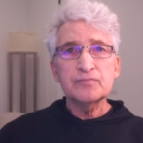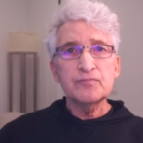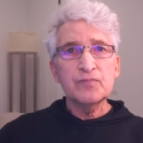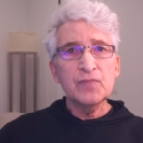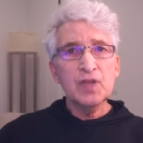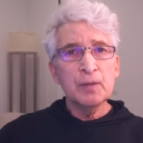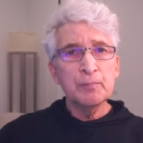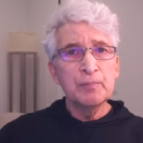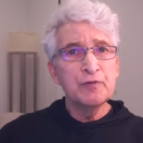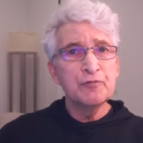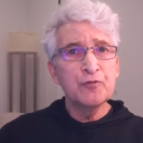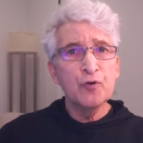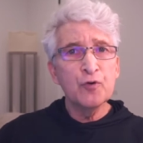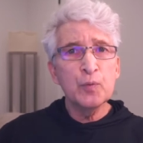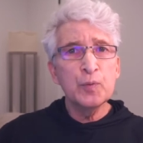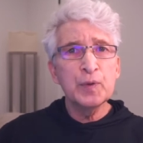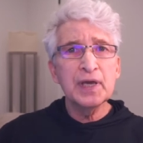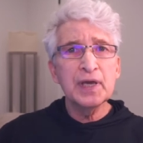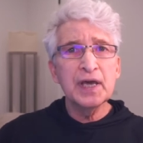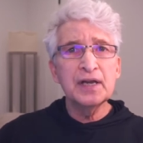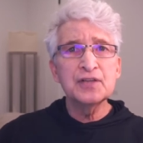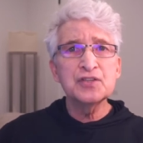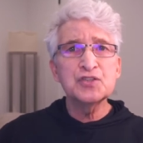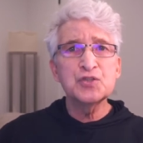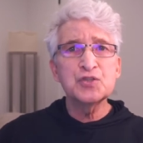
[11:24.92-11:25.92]
before we
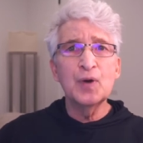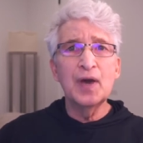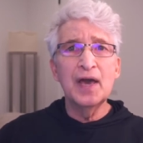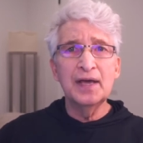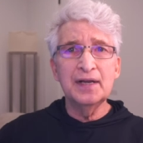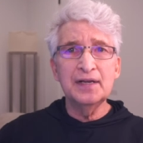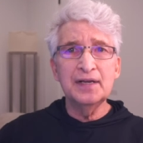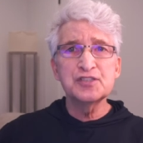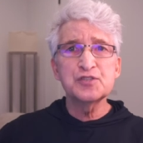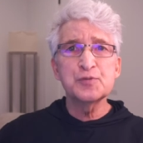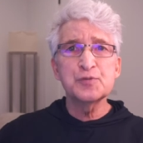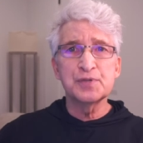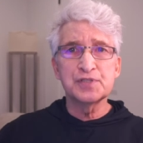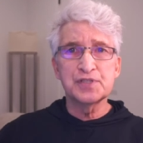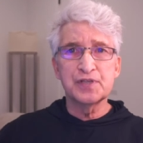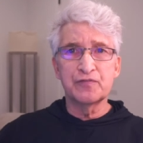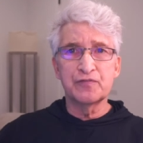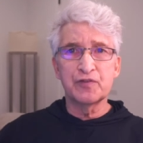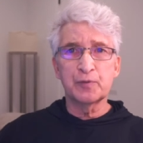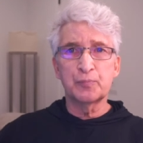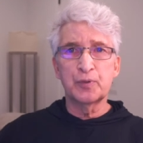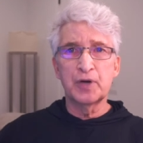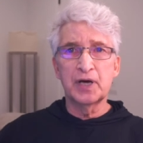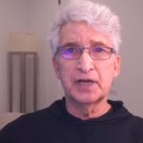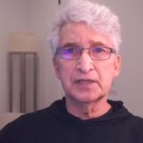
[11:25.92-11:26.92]
get into any
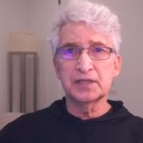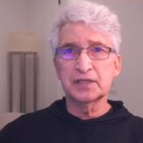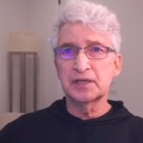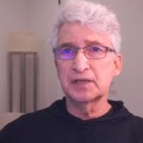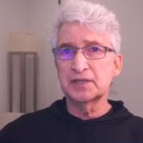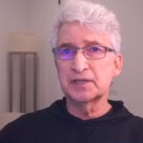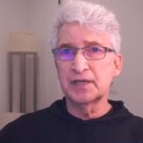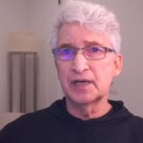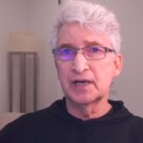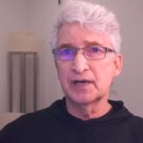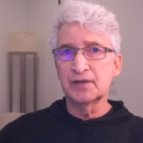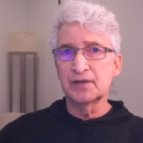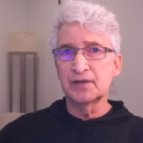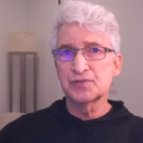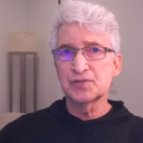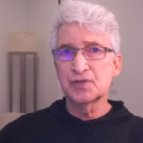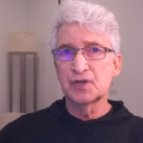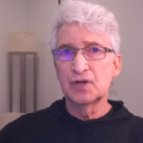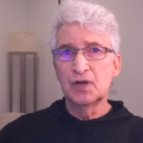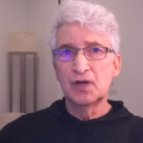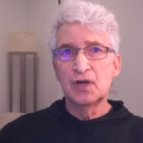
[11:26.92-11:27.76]
specific product details,